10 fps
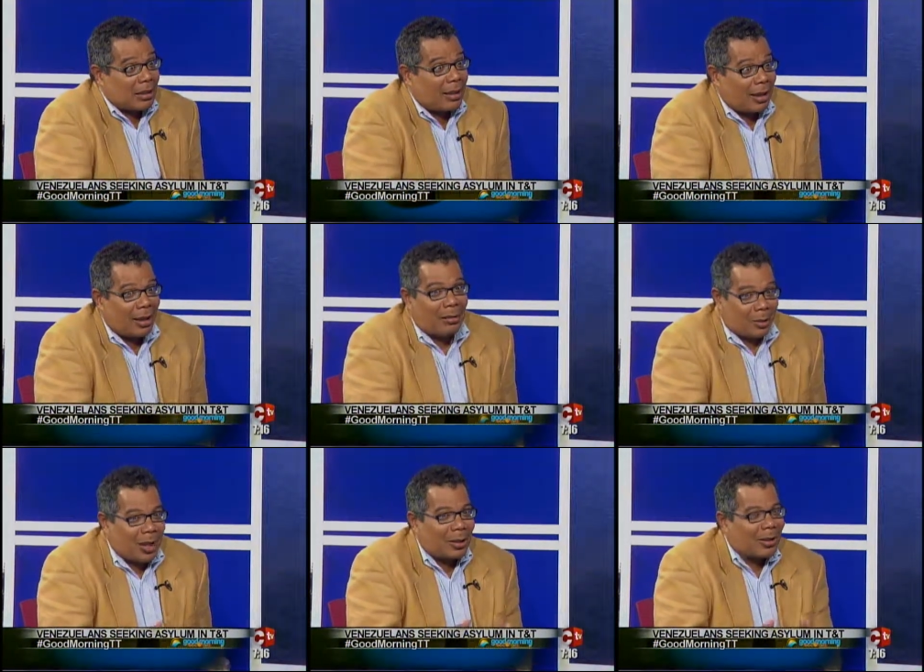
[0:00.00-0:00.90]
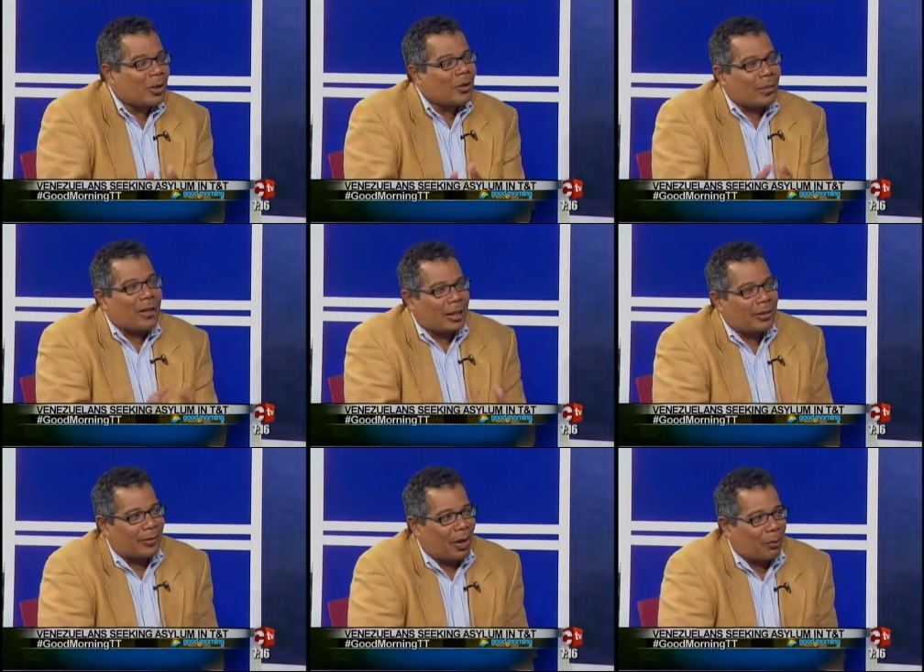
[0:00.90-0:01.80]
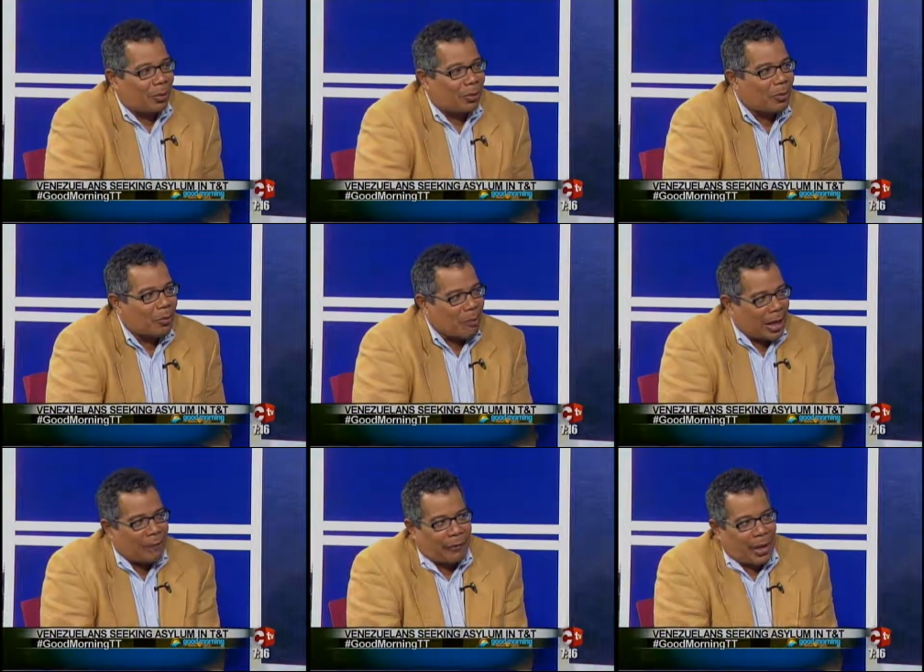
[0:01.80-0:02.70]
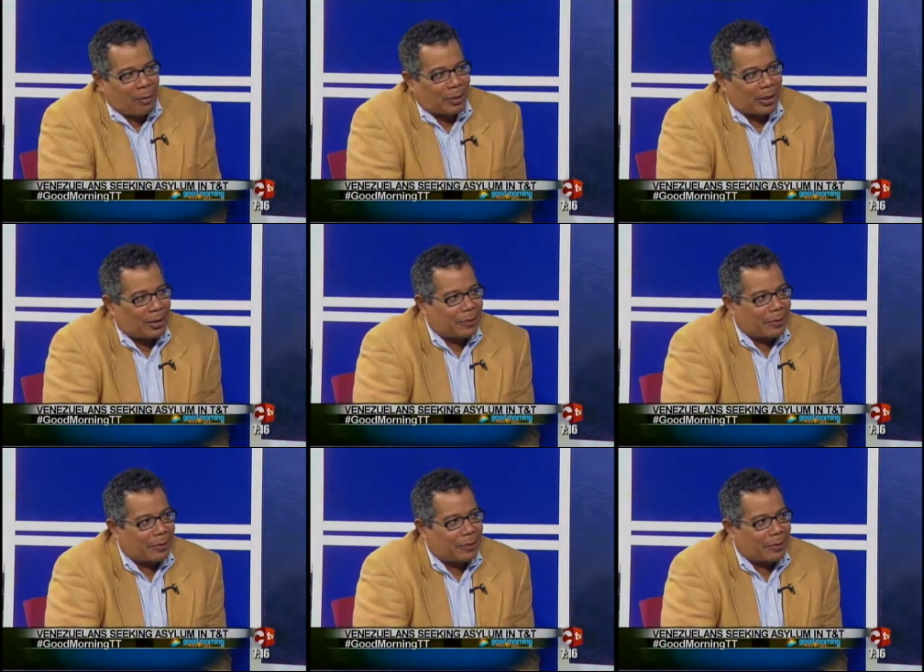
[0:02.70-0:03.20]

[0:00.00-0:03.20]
I'll give you an example. My family.